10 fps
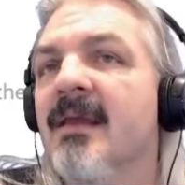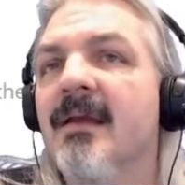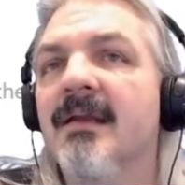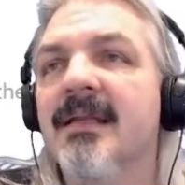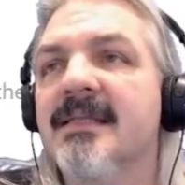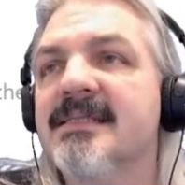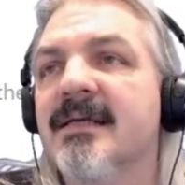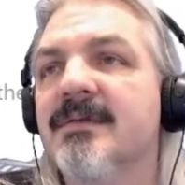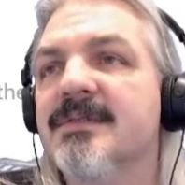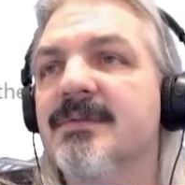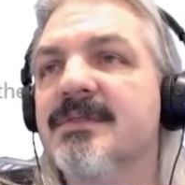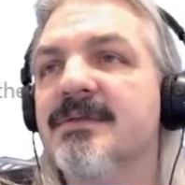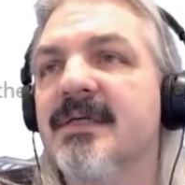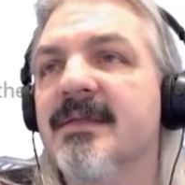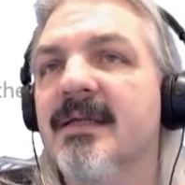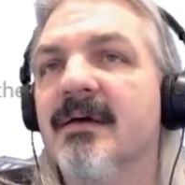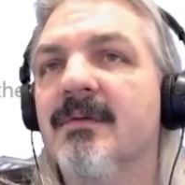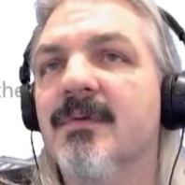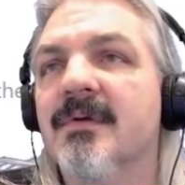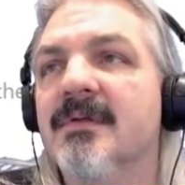Let's tell SourceTree that I
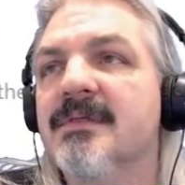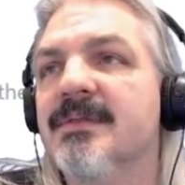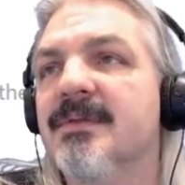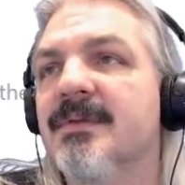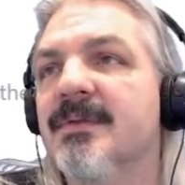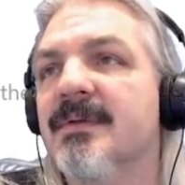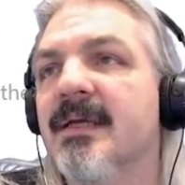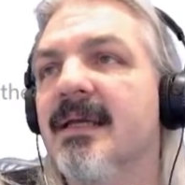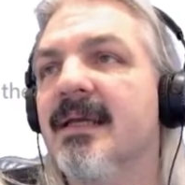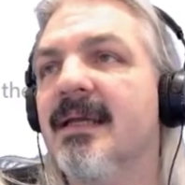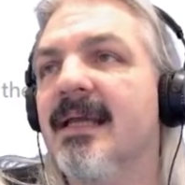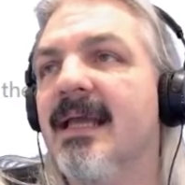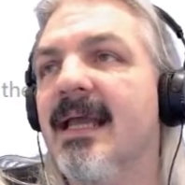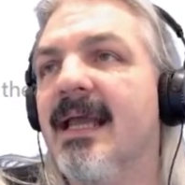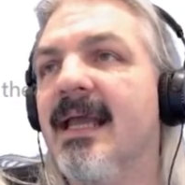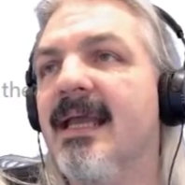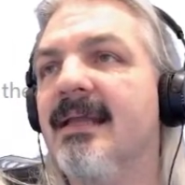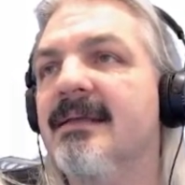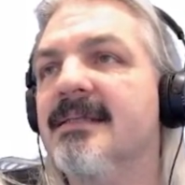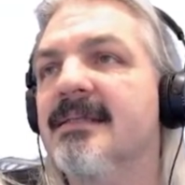want to
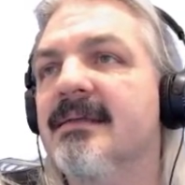add,